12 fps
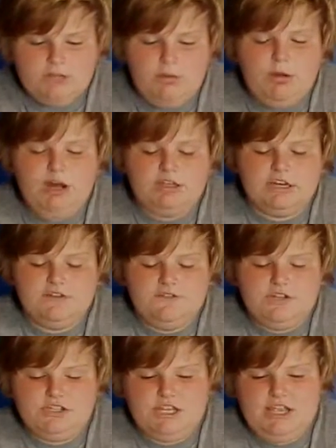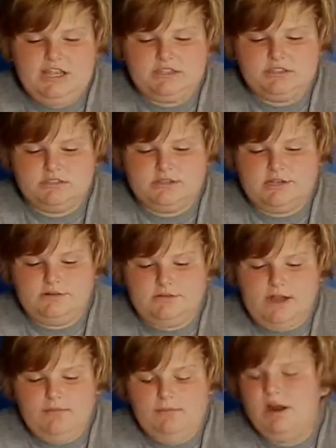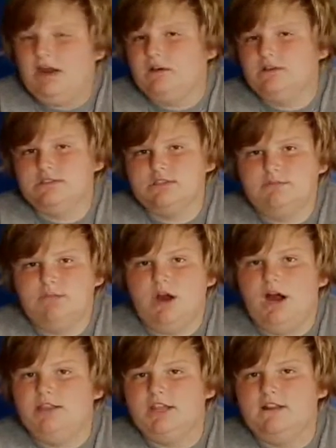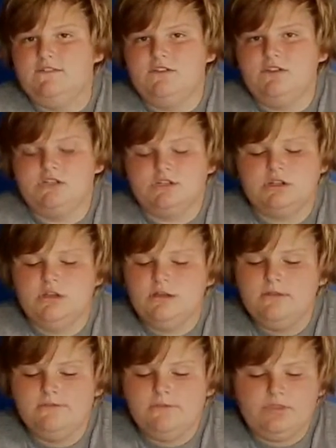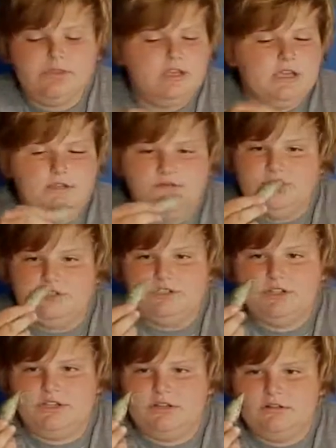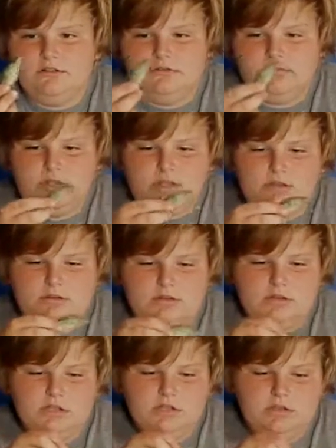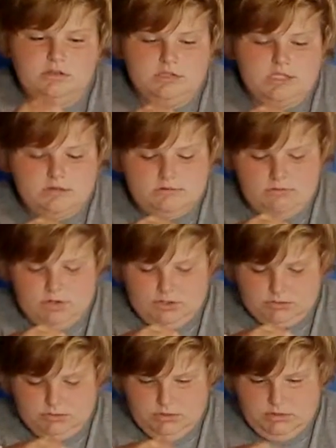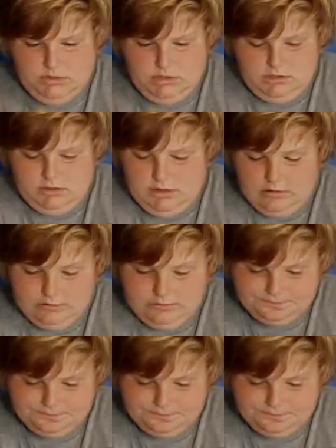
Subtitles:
the pond that I fish at because there's a lot of rock piles in the pond that I fish, and this thing, it kills it. Works really, really well.